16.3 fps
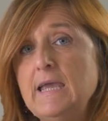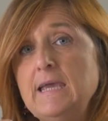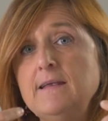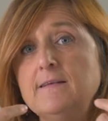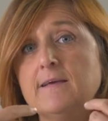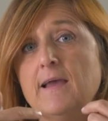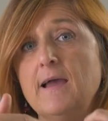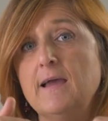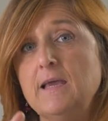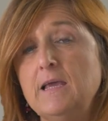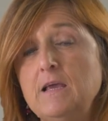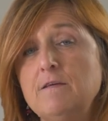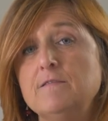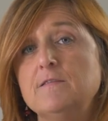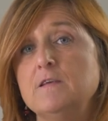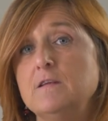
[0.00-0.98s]
It can
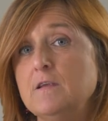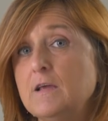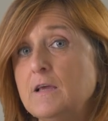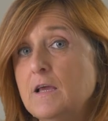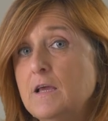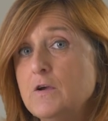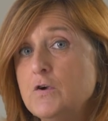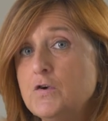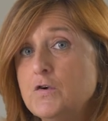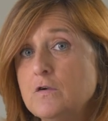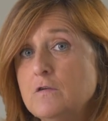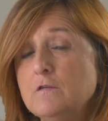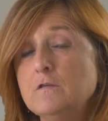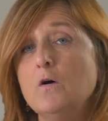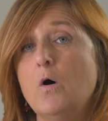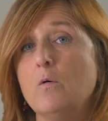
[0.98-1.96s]
give
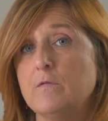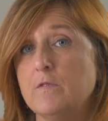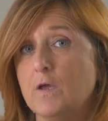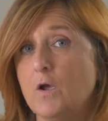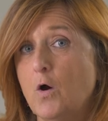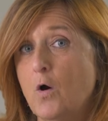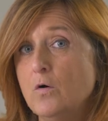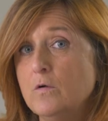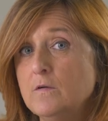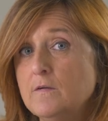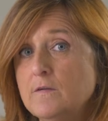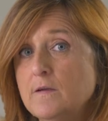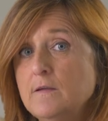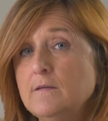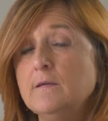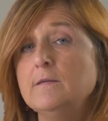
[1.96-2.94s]
indications on the
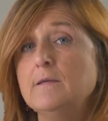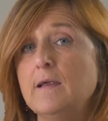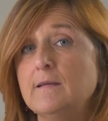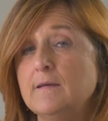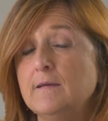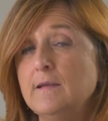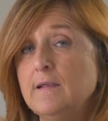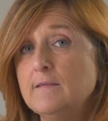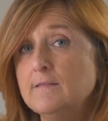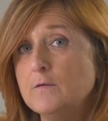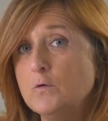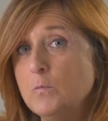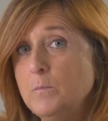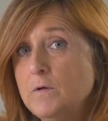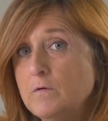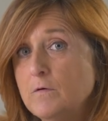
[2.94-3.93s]
content that needs
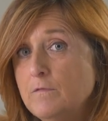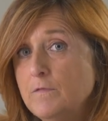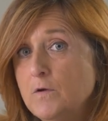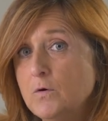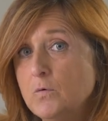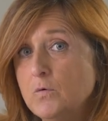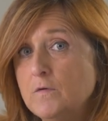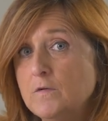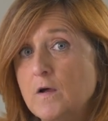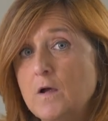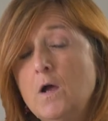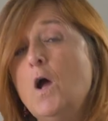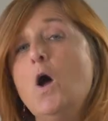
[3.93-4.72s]
to be reviewed,